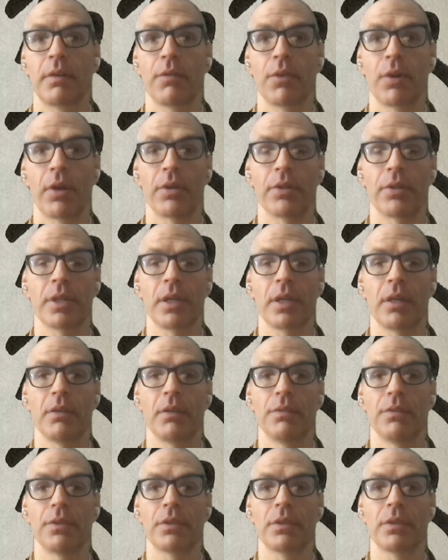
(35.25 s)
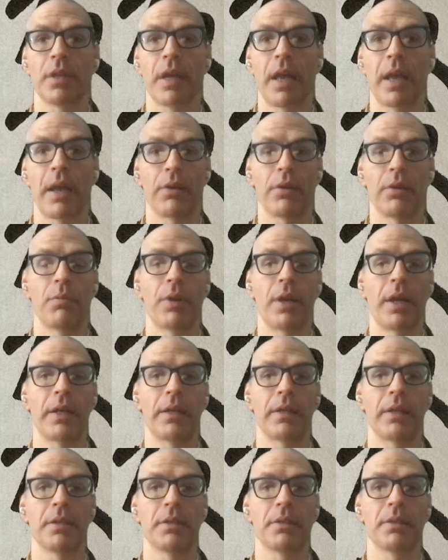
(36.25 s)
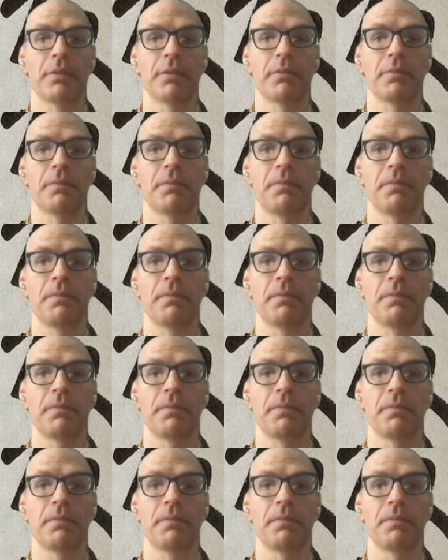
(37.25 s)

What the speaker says: for ourselves how to practice.